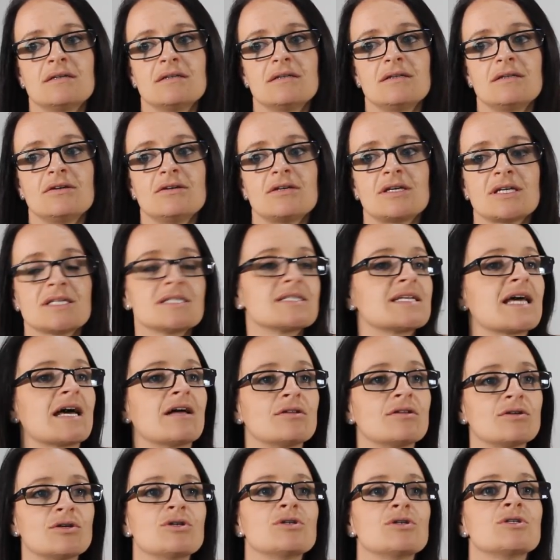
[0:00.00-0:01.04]
You can
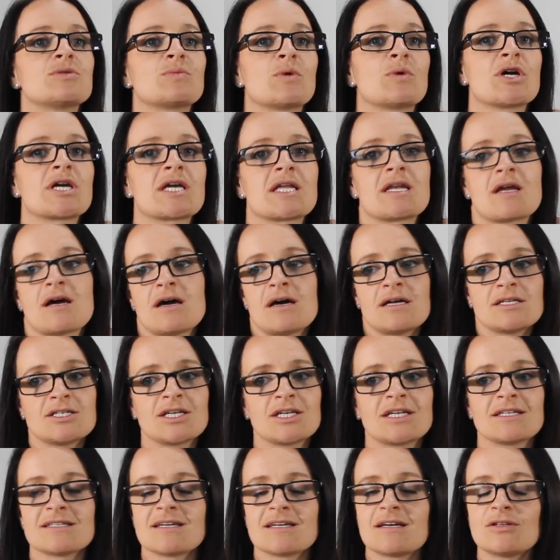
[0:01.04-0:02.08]
tell who's working hard. You
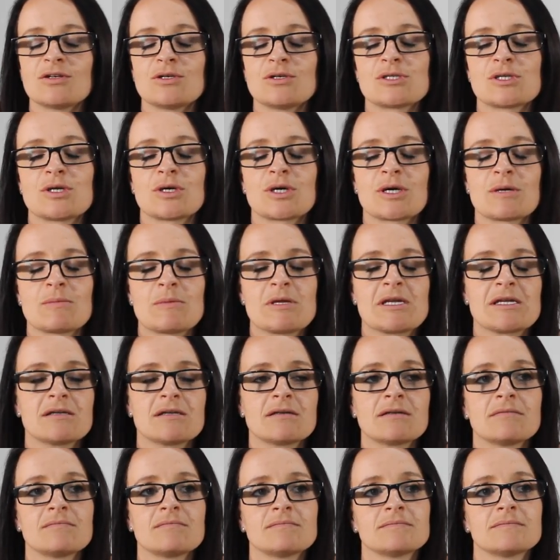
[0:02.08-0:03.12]
can tell who's not
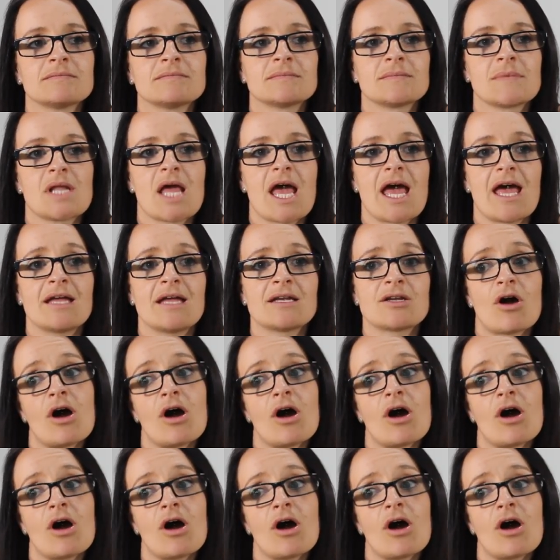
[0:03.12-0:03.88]
committed. And